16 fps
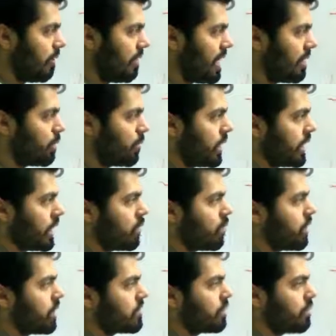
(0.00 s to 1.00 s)
we have to take
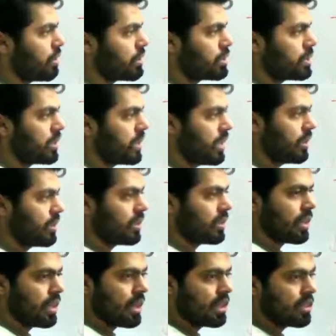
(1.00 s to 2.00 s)
into consideration
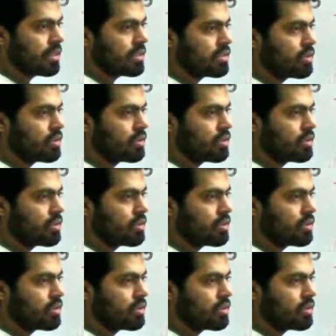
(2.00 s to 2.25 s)
that the length